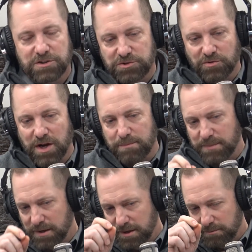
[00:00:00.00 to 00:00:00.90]
strip,
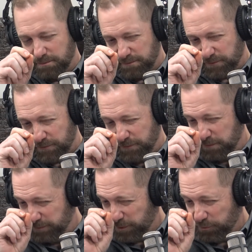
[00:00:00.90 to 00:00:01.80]

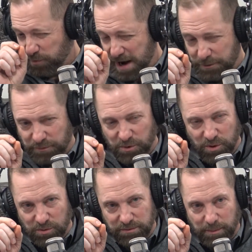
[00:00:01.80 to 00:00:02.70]
thread
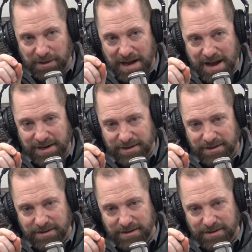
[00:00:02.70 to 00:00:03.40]
through the block?